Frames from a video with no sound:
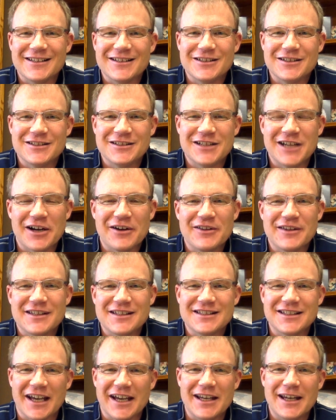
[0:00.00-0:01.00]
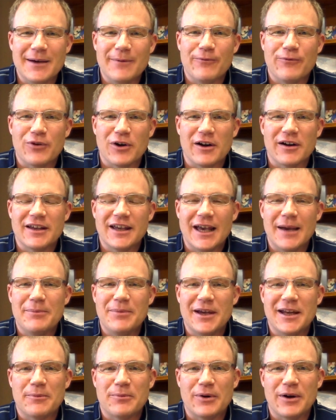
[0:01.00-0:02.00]
share the sign up for our
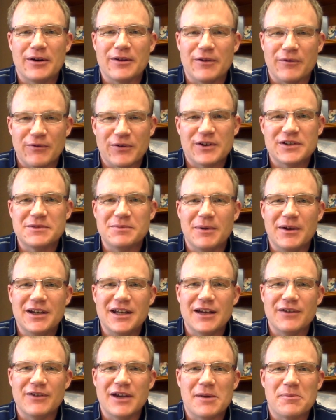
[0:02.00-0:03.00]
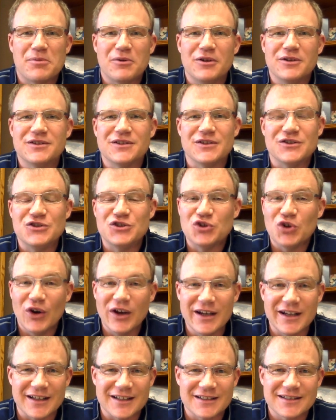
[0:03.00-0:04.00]
campaign of prayer the first Monday of April to
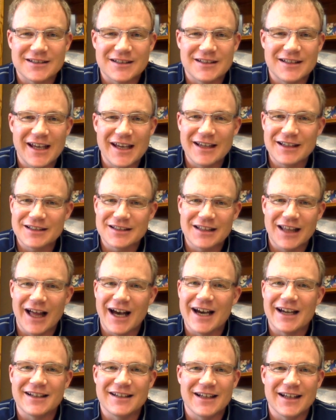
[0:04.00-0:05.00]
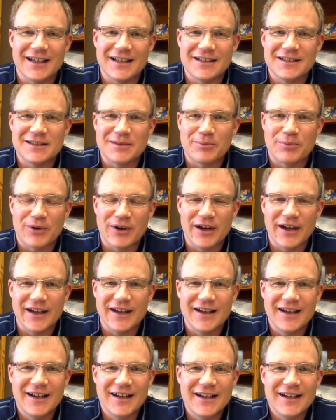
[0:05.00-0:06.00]
join us, to take a slot and to
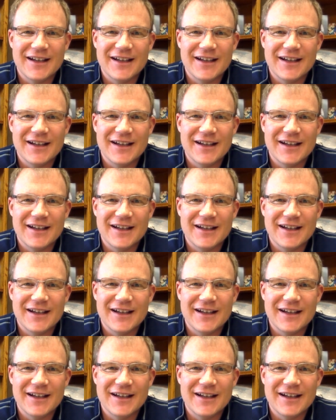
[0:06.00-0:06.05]
pray